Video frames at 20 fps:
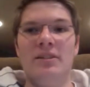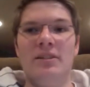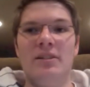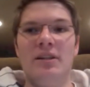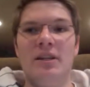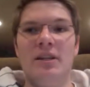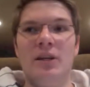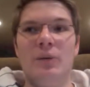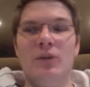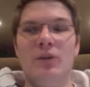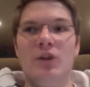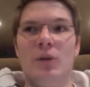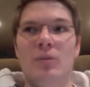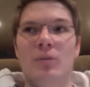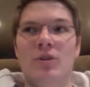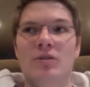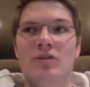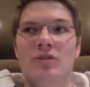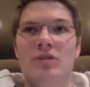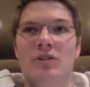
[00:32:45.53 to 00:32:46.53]
it
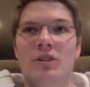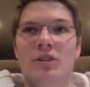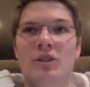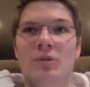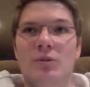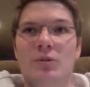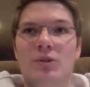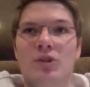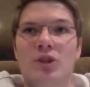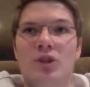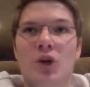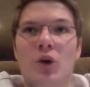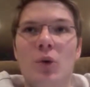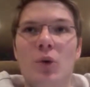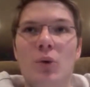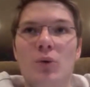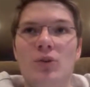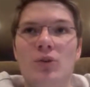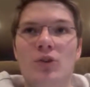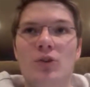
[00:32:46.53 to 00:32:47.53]
was
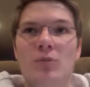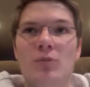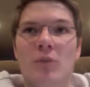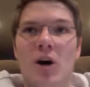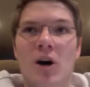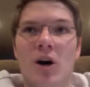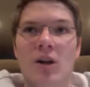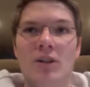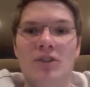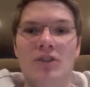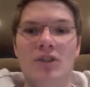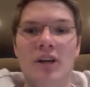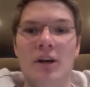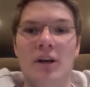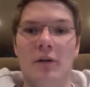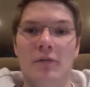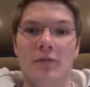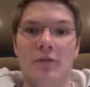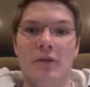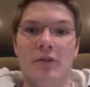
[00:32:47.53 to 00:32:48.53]
too small a
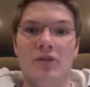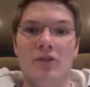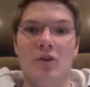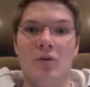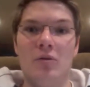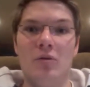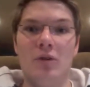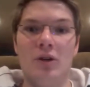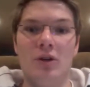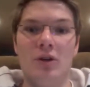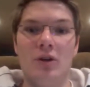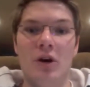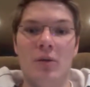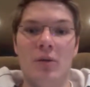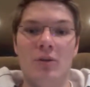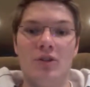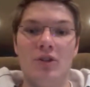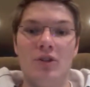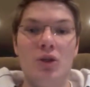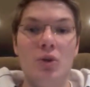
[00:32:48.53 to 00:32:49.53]
scale for its own,
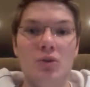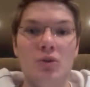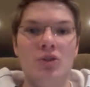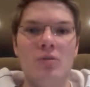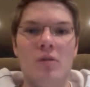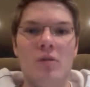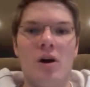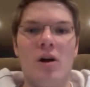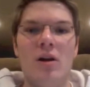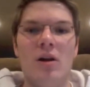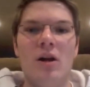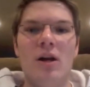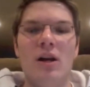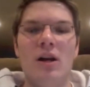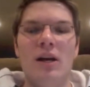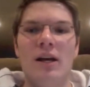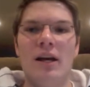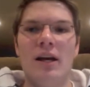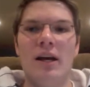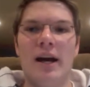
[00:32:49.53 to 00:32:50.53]
almost too small.
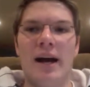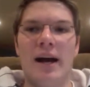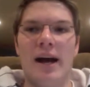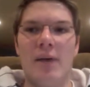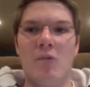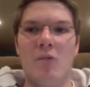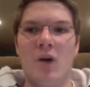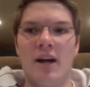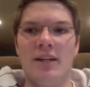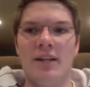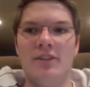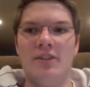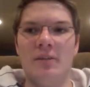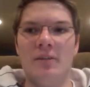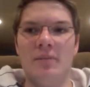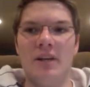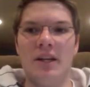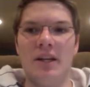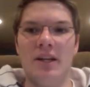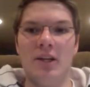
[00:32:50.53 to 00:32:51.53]
I wanted
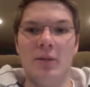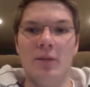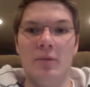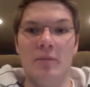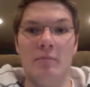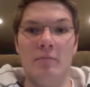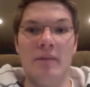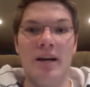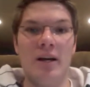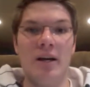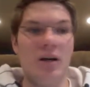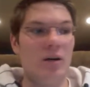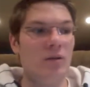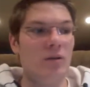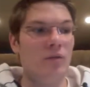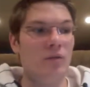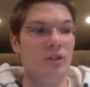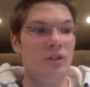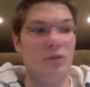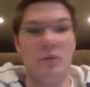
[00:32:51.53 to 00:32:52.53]
something a little bit bigger,
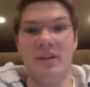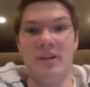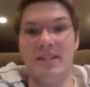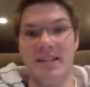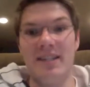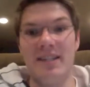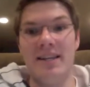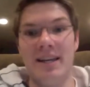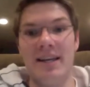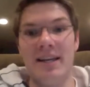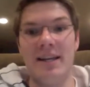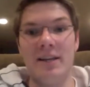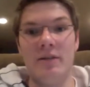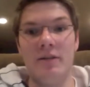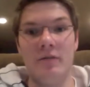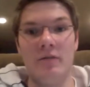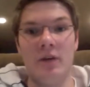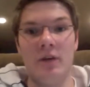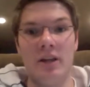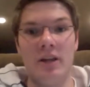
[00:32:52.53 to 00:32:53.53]
which we did get
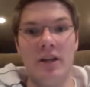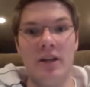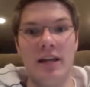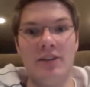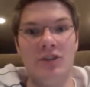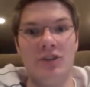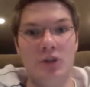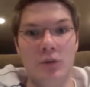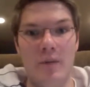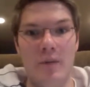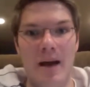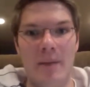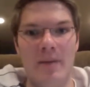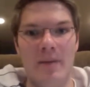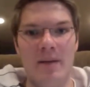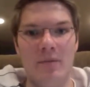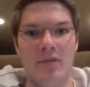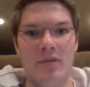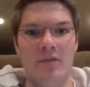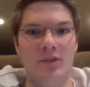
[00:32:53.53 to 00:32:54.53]
in the next 2
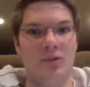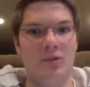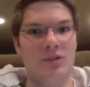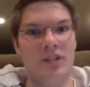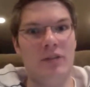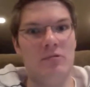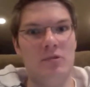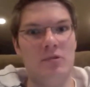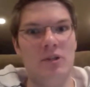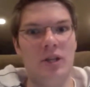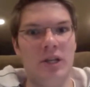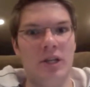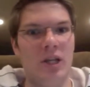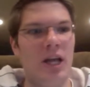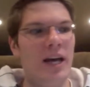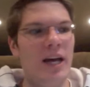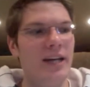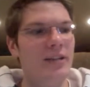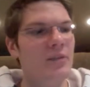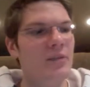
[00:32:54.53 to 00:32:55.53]
Batman movies, which I really
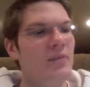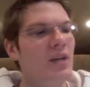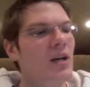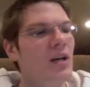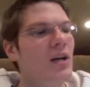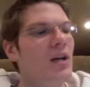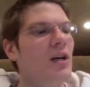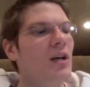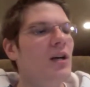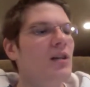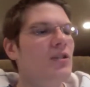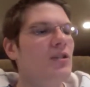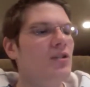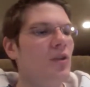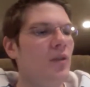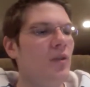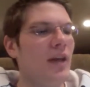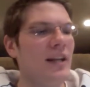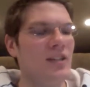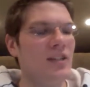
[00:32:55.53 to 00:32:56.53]
liked.
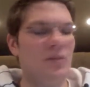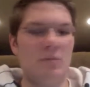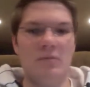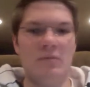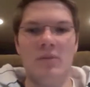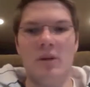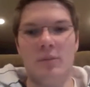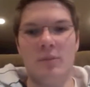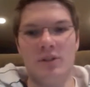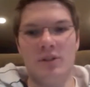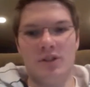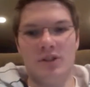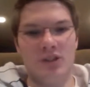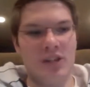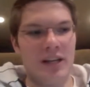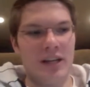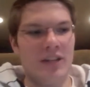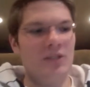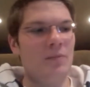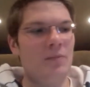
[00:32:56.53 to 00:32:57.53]
So that's number
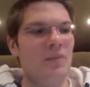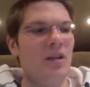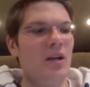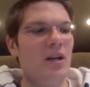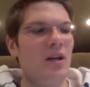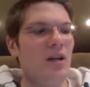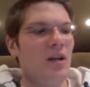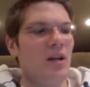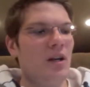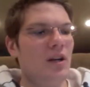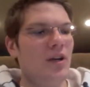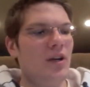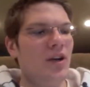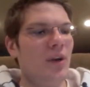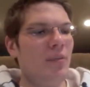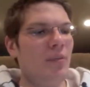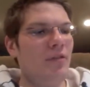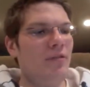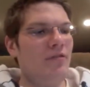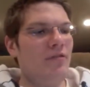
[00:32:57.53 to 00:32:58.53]
6.
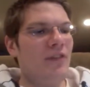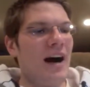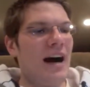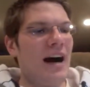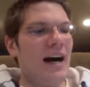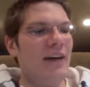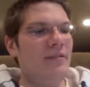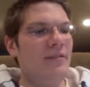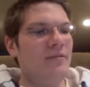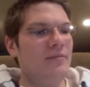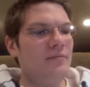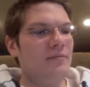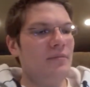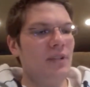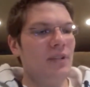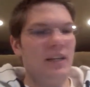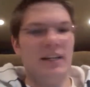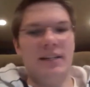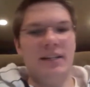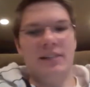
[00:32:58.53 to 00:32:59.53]
Number 5
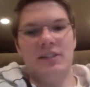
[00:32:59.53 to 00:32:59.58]
is